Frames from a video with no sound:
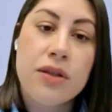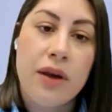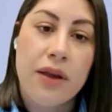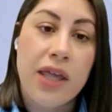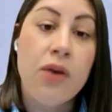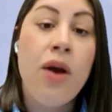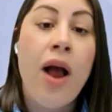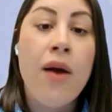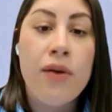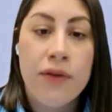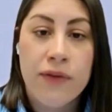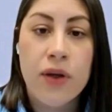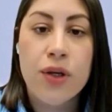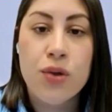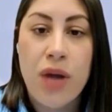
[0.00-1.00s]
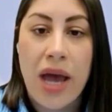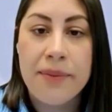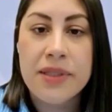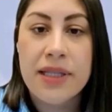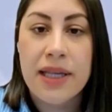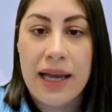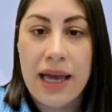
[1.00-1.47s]
So there are a few
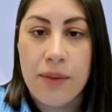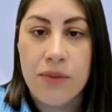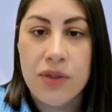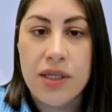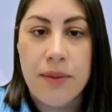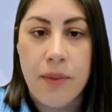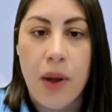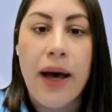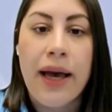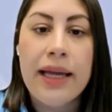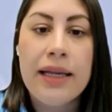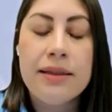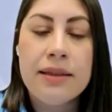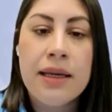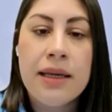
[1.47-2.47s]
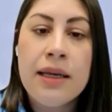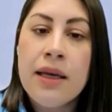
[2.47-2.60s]
traps that come to mind.